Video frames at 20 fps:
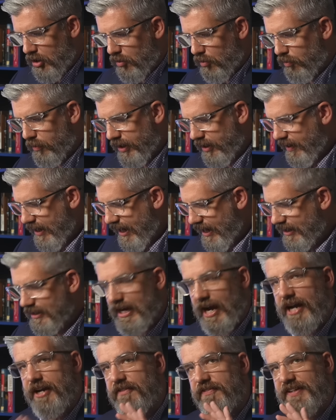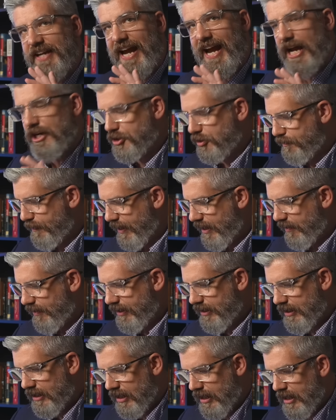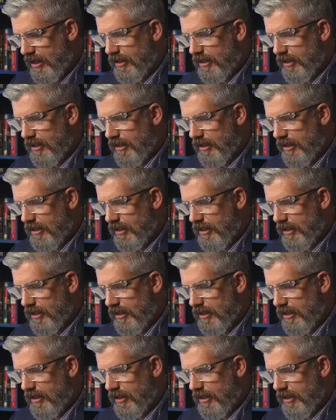Rear hand kind of catch parry,